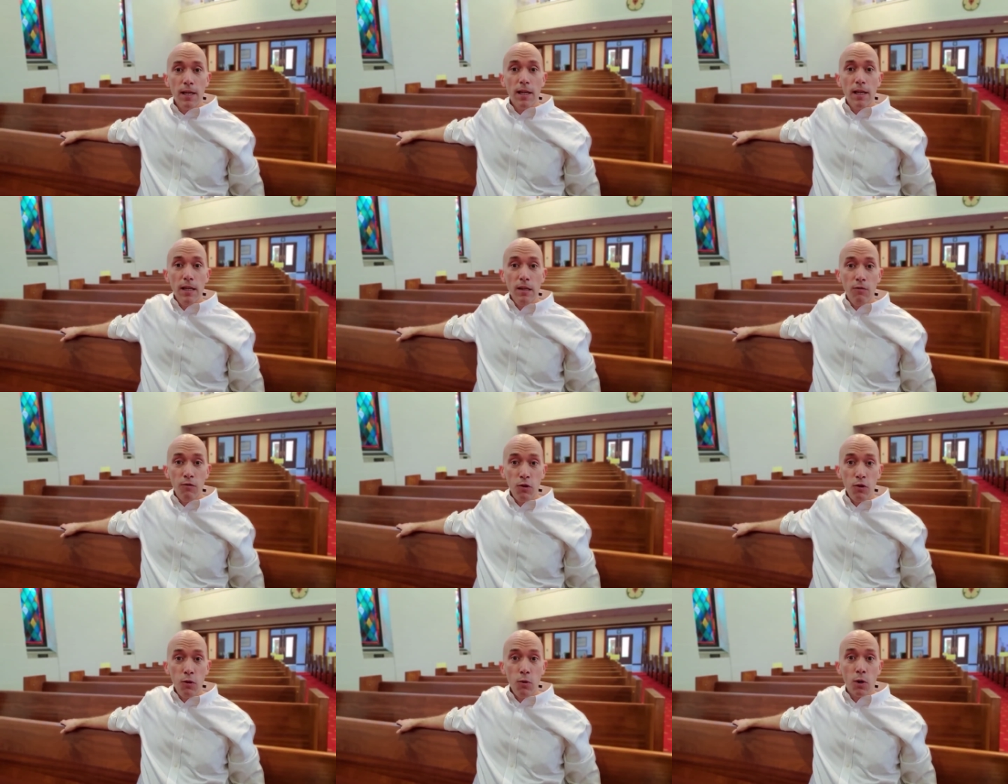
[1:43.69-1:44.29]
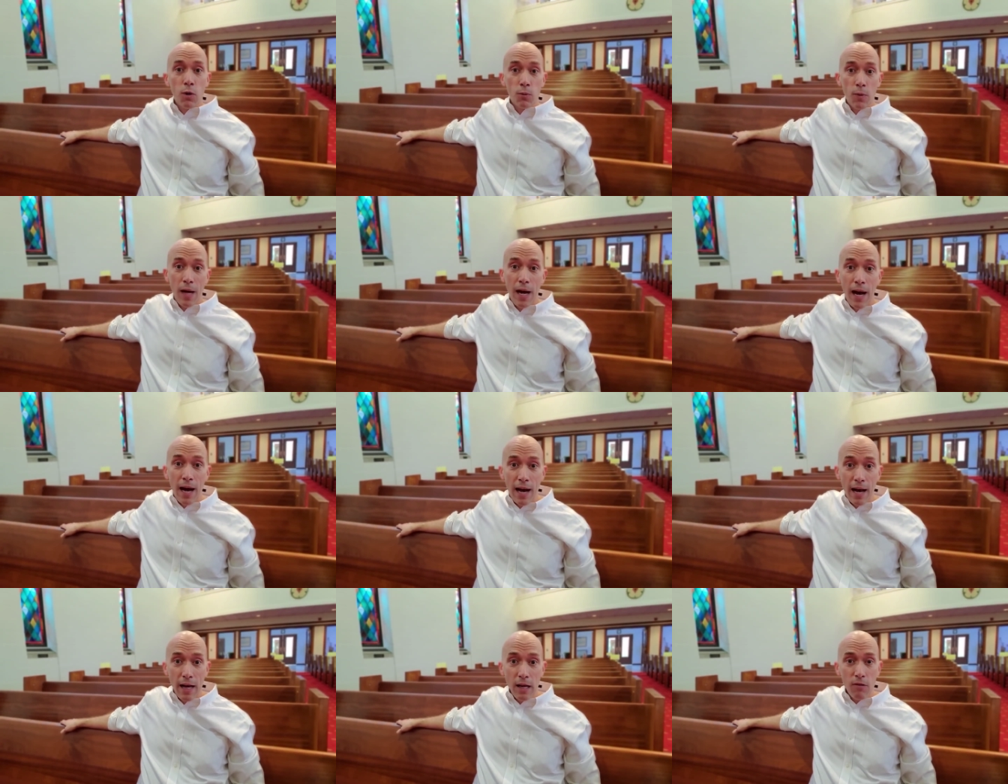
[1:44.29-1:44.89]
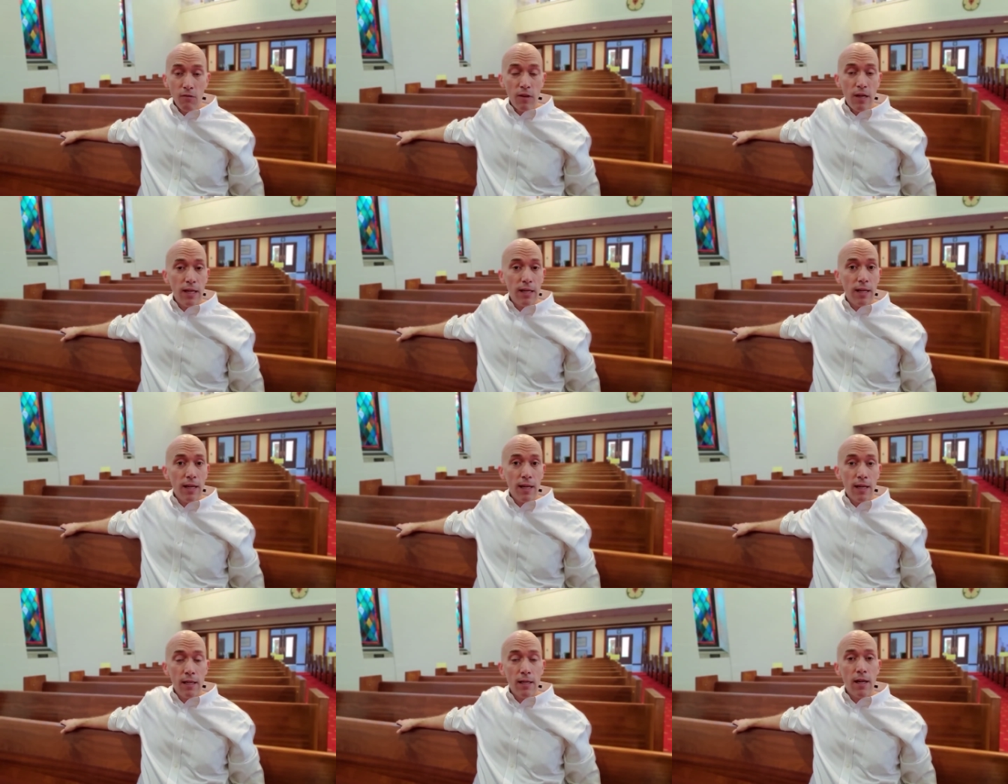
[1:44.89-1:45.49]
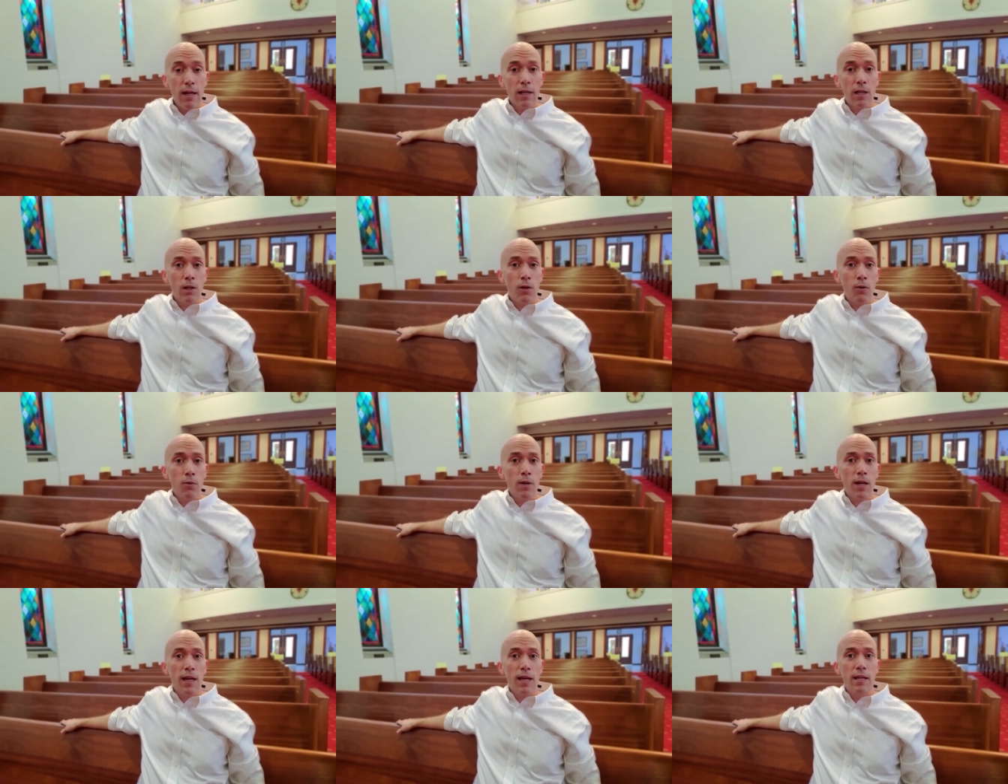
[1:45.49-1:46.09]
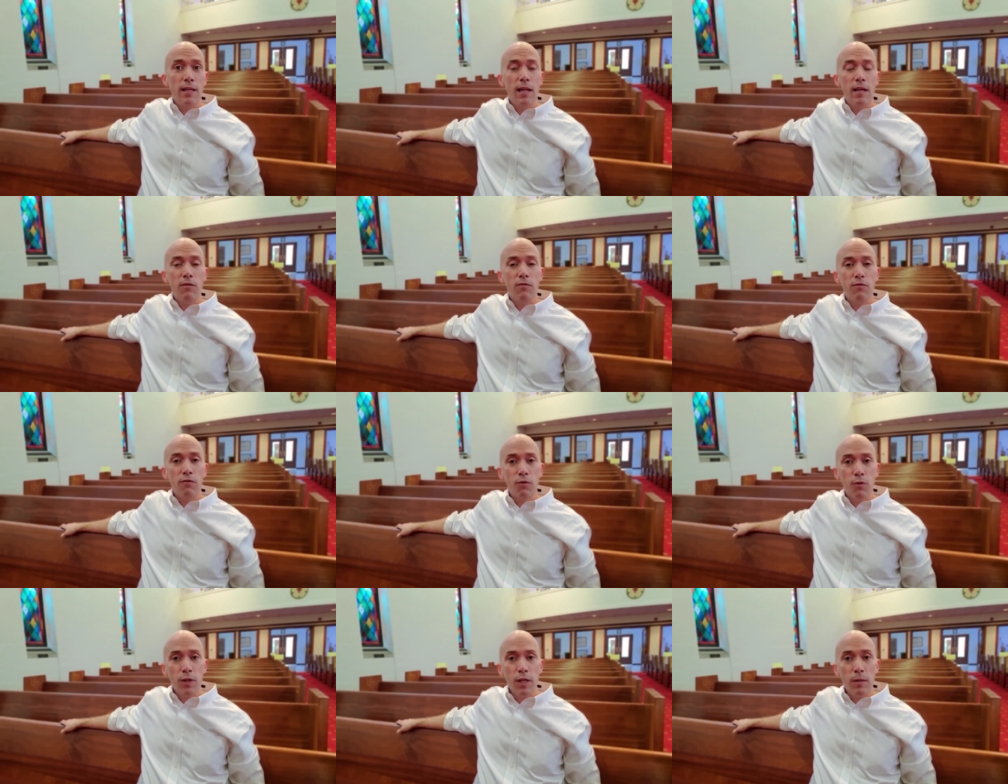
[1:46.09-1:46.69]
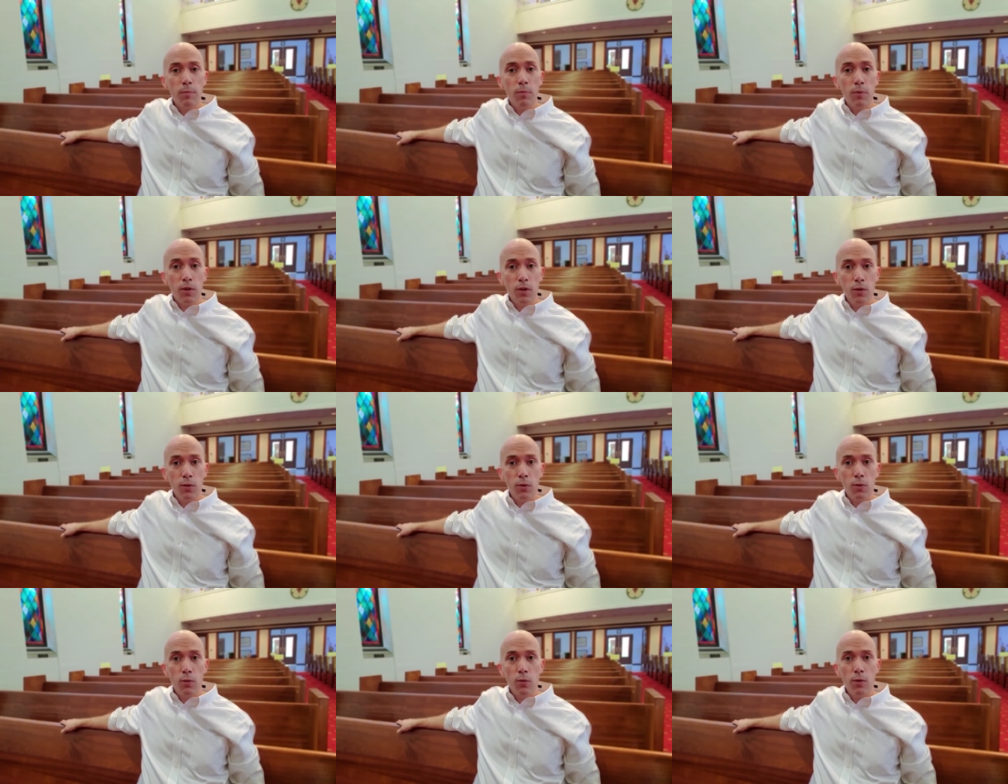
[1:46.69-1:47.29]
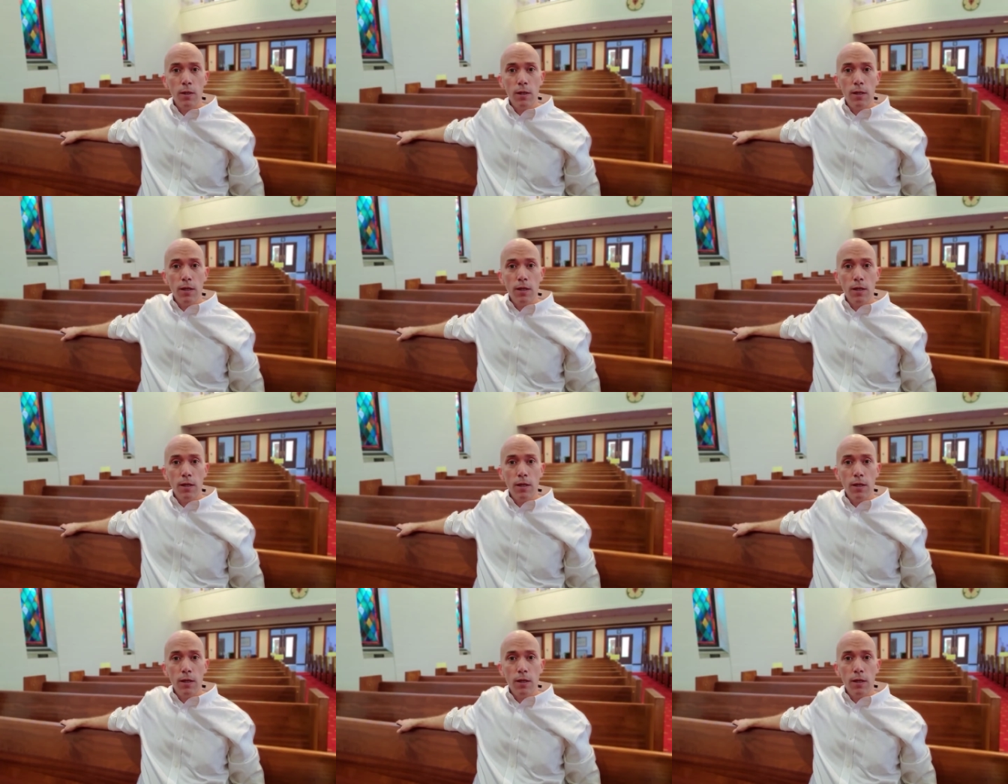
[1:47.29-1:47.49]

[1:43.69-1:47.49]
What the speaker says: If you arrive and cannot locate a free pew,